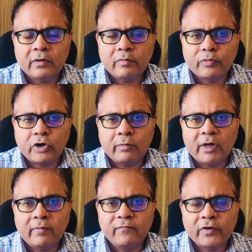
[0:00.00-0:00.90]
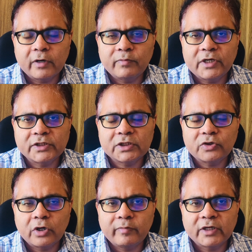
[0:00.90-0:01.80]
problem for a PhD
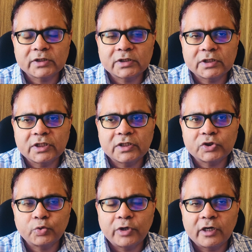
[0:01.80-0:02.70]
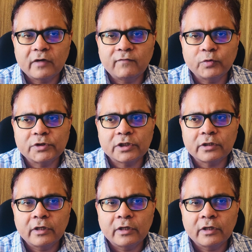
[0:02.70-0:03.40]
or a master's degree student in future.